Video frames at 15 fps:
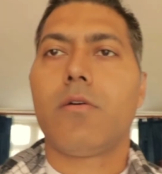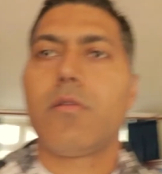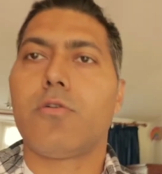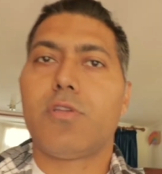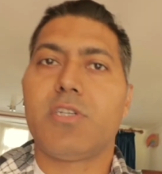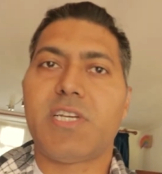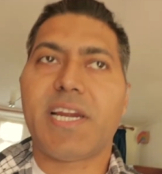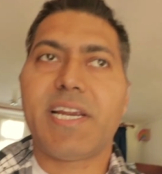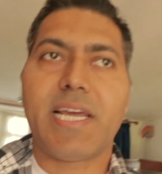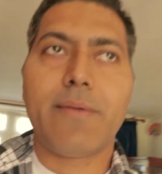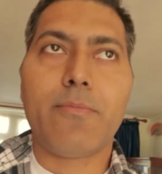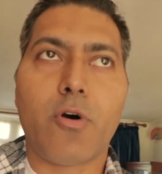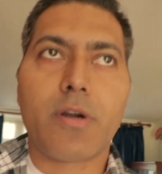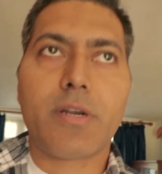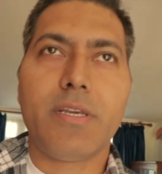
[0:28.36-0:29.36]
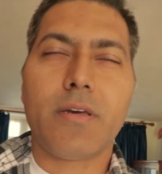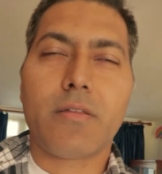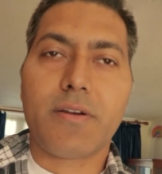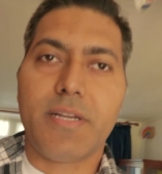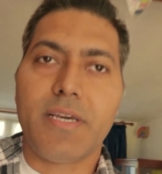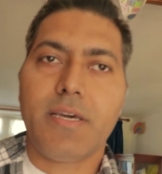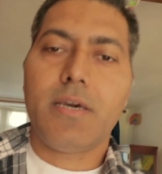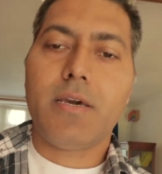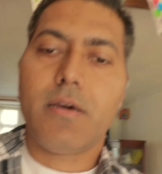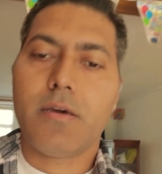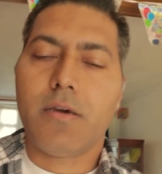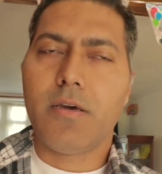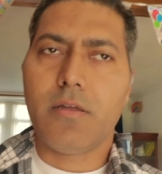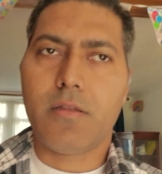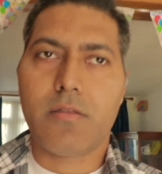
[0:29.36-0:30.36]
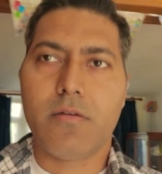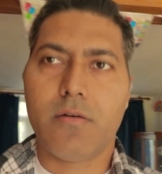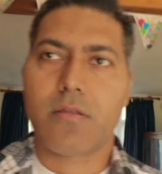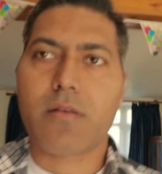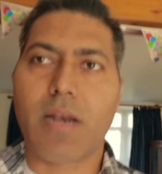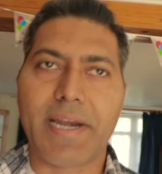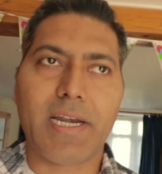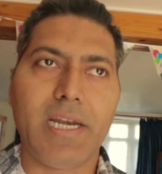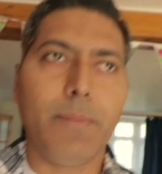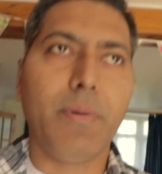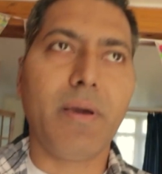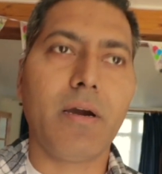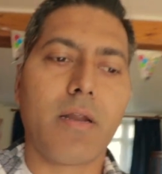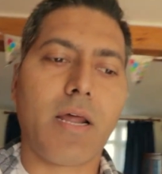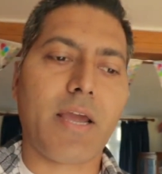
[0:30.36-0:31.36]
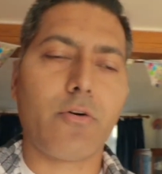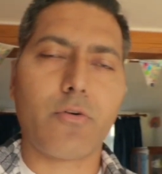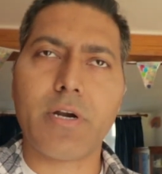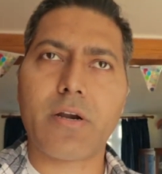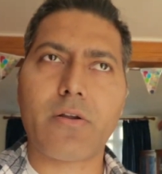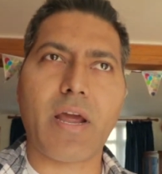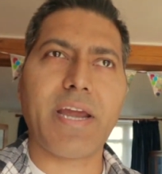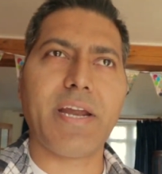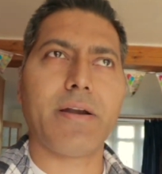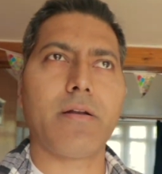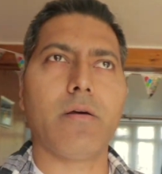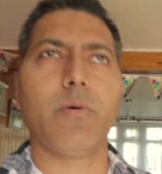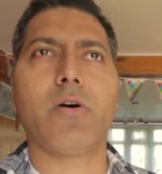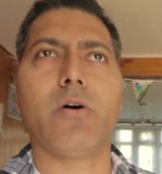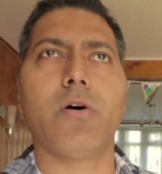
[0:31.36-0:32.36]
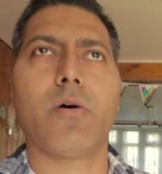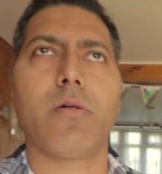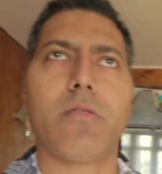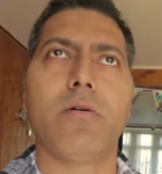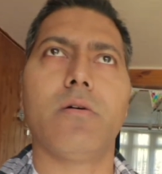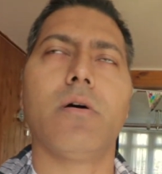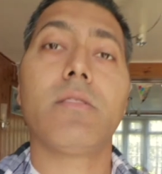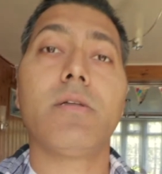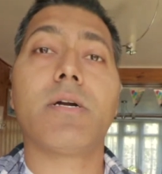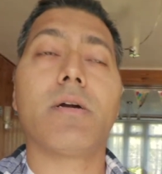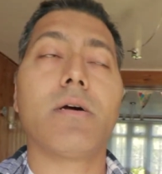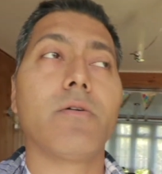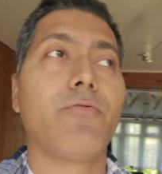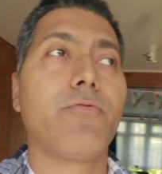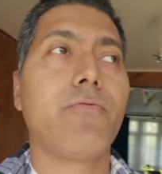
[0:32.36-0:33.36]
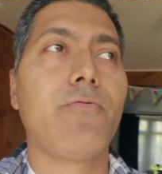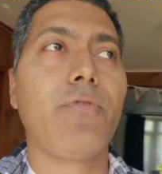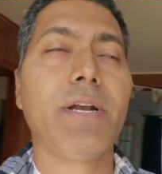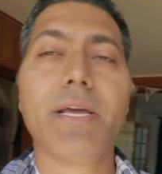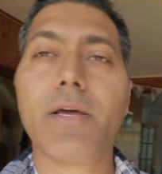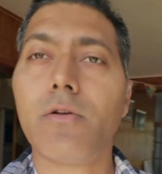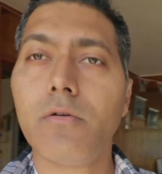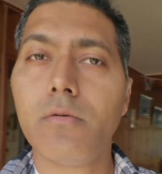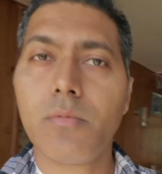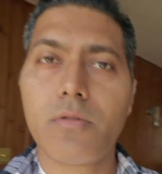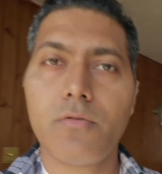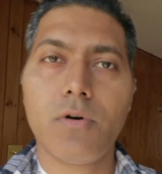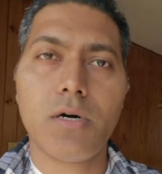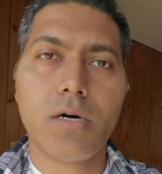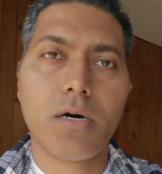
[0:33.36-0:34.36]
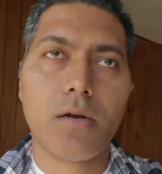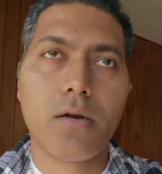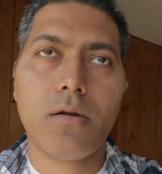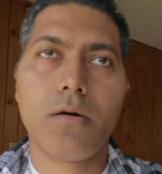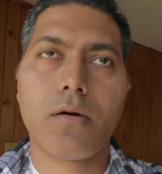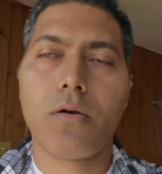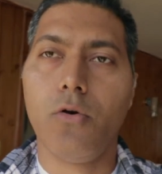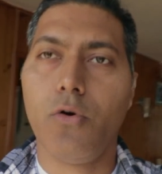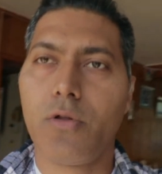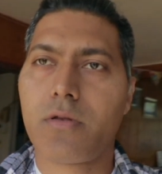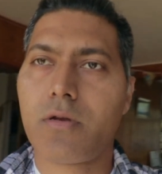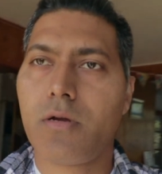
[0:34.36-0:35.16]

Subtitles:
So the jacket I bought yesterday is slightly bigger. I couldn't try it because the fitting rooms were closed.